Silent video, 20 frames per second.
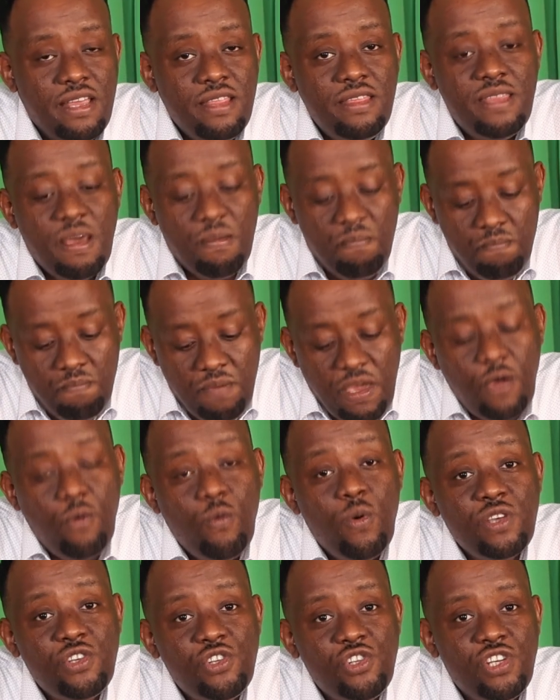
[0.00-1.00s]
the
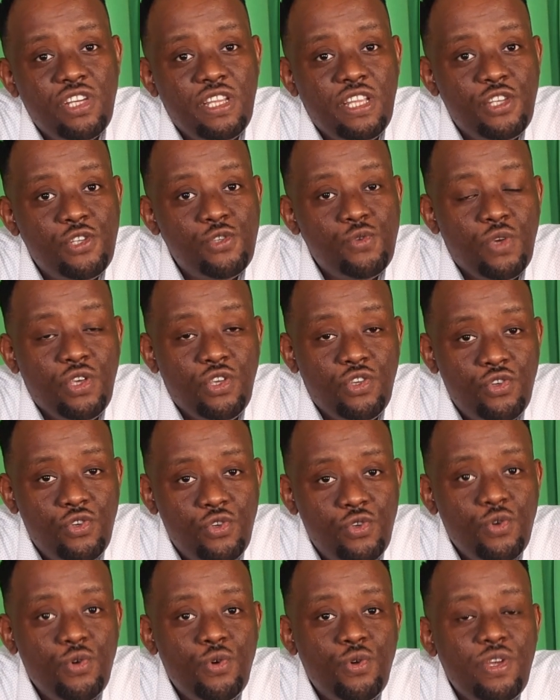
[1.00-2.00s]
big question is to
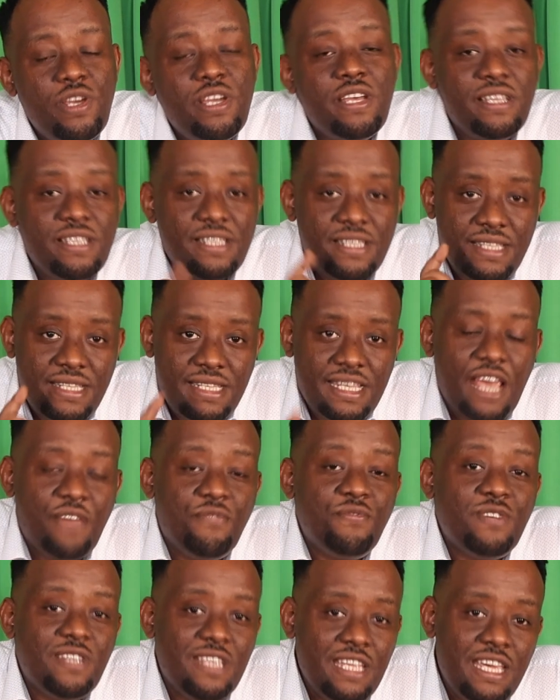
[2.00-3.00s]
ensure
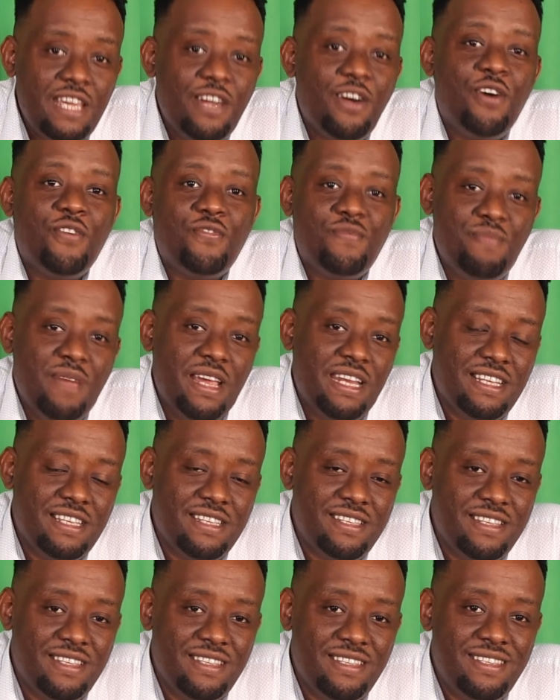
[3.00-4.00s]
safety of
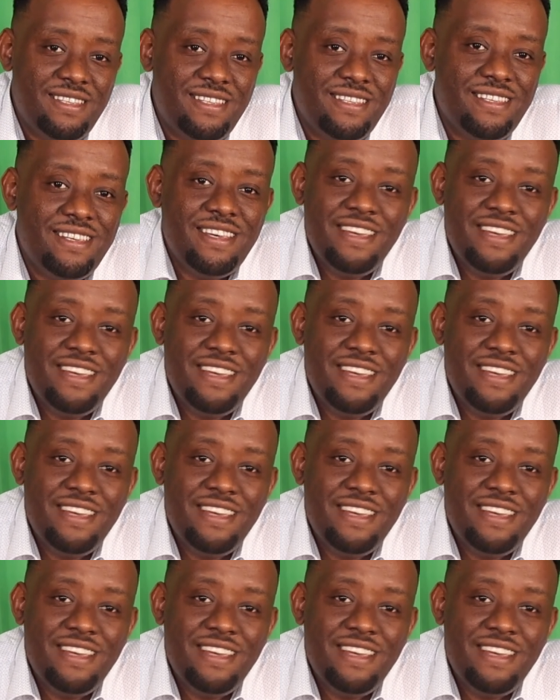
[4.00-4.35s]
medicines.